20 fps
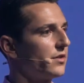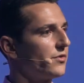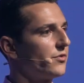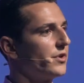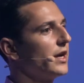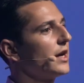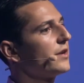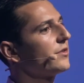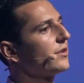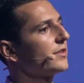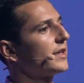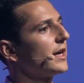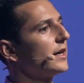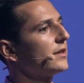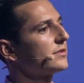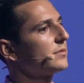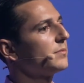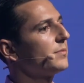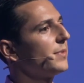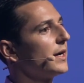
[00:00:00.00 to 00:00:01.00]

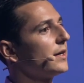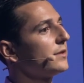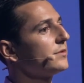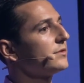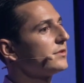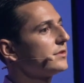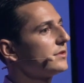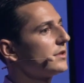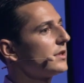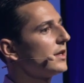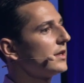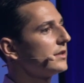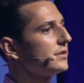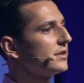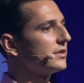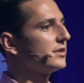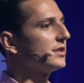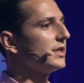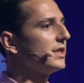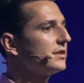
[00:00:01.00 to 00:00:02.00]
£300,000
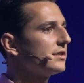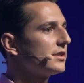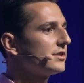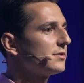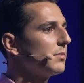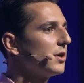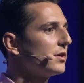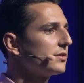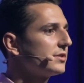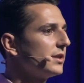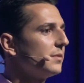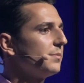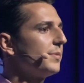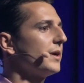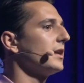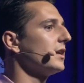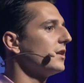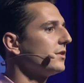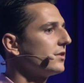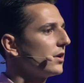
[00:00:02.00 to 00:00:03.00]
to seize this
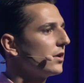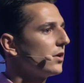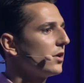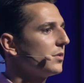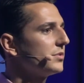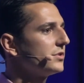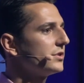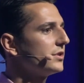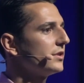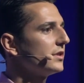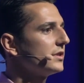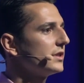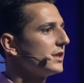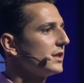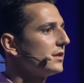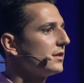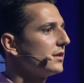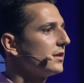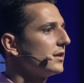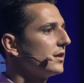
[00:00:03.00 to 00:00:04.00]
multi-billion-dollar
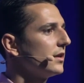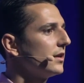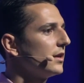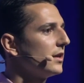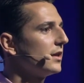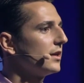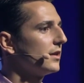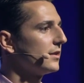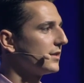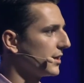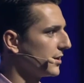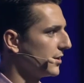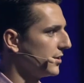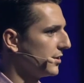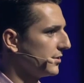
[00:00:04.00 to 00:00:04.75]
opportunity. Thank